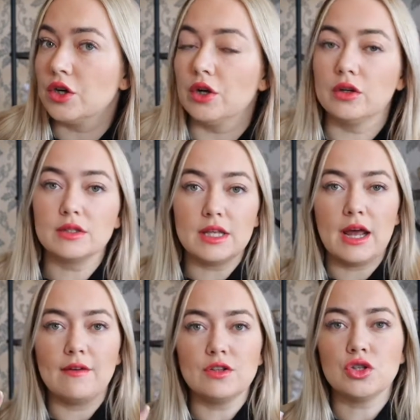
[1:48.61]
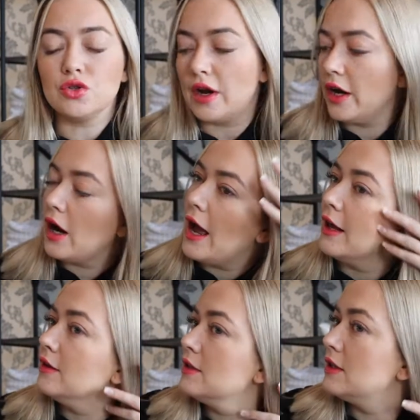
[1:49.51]
curls that have straighter
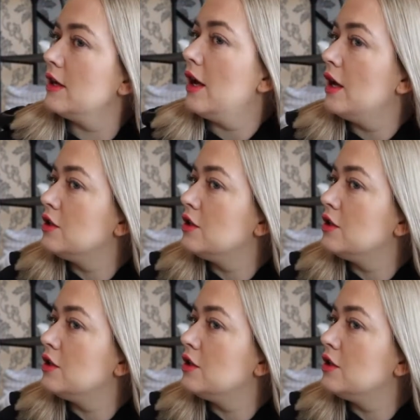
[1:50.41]
ends,